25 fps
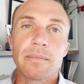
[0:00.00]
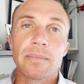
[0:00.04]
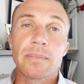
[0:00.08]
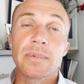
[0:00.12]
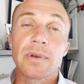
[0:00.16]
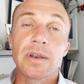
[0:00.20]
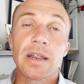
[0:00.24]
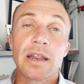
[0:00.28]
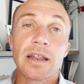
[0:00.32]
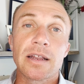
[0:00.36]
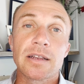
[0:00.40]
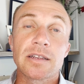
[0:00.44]

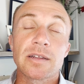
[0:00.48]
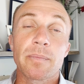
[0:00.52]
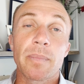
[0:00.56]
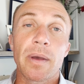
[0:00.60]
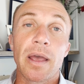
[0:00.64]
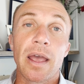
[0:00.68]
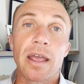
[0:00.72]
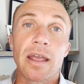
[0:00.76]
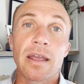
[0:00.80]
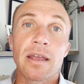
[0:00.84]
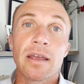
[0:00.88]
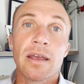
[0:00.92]
needing to
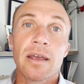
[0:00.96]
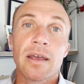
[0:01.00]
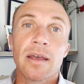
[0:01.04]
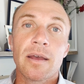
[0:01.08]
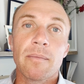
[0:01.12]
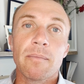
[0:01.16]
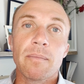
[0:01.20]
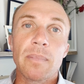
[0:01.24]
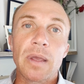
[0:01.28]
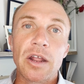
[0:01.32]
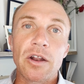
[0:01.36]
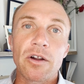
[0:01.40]
pay
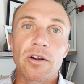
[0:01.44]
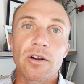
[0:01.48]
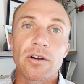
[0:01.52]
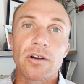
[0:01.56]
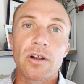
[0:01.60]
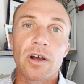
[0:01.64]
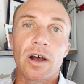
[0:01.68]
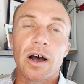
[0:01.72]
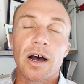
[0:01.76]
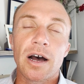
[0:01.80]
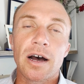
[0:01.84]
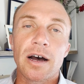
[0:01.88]

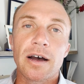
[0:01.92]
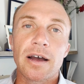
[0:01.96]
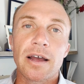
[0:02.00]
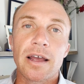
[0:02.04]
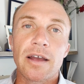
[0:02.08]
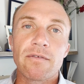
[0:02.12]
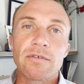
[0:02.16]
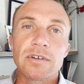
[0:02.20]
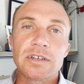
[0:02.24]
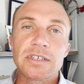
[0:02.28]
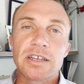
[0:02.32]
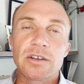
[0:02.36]
metered
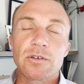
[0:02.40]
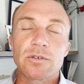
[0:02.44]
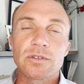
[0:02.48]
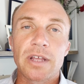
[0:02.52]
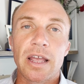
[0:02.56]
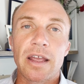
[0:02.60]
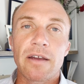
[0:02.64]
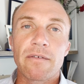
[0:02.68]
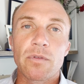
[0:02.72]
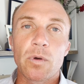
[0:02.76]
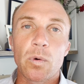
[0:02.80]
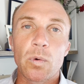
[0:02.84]
every single
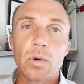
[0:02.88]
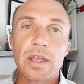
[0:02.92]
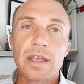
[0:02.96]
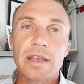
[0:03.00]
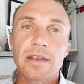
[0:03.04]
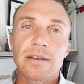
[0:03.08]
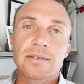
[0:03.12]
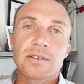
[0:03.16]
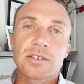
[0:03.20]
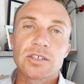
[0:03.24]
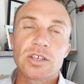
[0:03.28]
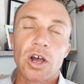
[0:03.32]
day of the
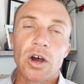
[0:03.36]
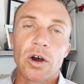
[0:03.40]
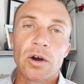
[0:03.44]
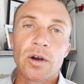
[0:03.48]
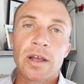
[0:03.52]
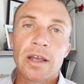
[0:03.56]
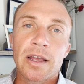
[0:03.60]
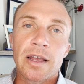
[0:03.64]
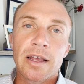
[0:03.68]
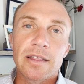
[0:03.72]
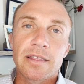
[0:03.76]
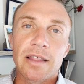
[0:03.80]
week. So
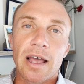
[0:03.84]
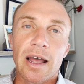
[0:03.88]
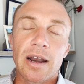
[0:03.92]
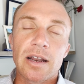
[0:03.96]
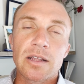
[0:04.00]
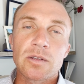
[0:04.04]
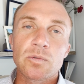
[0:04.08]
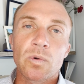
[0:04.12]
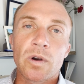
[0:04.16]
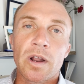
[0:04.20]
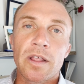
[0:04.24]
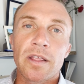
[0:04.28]
that
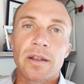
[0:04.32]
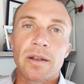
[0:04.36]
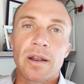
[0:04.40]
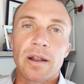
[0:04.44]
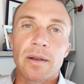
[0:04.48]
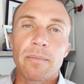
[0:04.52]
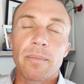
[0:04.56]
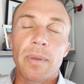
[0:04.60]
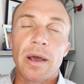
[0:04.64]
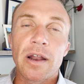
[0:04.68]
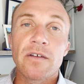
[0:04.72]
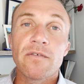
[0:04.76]
is one of the
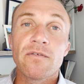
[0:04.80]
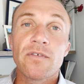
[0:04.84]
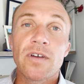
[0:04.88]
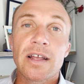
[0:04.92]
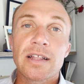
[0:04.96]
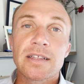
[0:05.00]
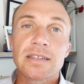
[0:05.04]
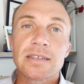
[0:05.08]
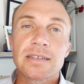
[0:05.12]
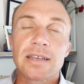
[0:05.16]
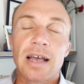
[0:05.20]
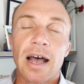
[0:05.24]

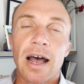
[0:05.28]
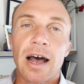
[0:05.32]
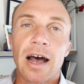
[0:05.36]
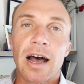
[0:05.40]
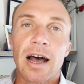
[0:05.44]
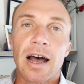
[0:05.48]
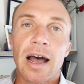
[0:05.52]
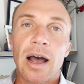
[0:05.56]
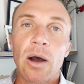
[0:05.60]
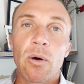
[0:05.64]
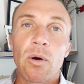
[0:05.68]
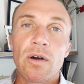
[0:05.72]
benefits.
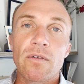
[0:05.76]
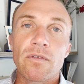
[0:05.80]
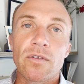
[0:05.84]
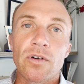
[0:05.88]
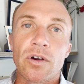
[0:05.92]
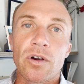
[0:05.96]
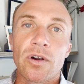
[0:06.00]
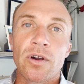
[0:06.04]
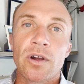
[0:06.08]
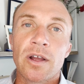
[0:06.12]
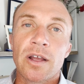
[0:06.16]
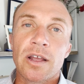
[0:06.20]

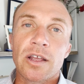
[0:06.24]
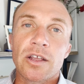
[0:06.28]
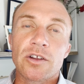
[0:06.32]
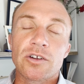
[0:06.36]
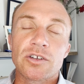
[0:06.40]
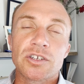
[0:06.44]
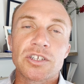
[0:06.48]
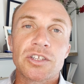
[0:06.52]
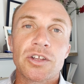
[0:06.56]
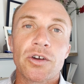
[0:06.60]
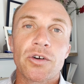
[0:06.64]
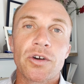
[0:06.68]
However, you're
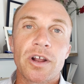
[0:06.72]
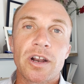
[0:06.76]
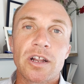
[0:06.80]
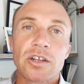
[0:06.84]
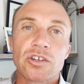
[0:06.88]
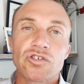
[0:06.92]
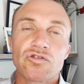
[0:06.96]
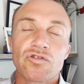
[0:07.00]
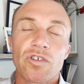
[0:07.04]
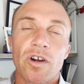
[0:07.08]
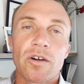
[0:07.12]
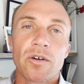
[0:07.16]
still going to
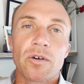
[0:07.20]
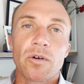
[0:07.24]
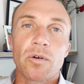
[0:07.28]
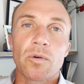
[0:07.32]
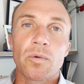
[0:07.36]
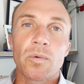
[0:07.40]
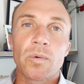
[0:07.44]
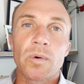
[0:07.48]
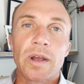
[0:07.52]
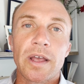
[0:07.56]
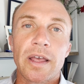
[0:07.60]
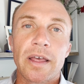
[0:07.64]

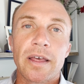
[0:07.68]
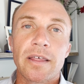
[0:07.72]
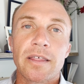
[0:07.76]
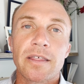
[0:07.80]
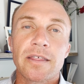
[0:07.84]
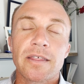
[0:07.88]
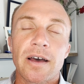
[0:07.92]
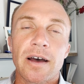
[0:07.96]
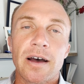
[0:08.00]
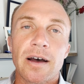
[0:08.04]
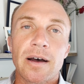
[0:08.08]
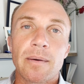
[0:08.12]
struggle with
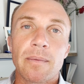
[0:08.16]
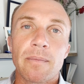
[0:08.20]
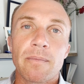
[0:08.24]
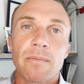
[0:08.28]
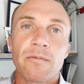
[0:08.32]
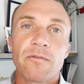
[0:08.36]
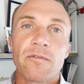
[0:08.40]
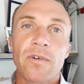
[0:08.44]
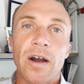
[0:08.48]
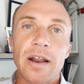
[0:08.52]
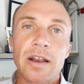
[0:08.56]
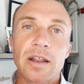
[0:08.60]

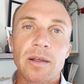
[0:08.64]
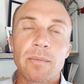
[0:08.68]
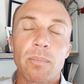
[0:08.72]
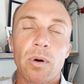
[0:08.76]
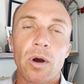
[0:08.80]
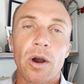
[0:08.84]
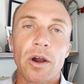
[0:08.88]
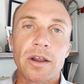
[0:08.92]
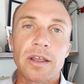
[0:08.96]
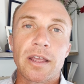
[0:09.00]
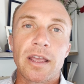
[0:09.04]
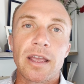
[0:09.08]
finding
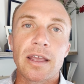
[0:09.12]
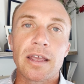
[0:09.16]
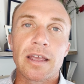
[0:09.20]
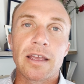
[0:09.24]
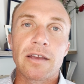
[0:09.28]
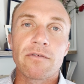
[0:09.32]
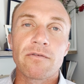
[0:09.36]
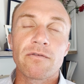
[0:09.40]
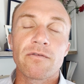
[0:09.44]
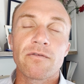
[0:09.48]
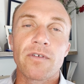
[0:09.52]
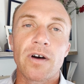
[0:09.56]
parking
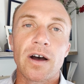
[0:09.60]
if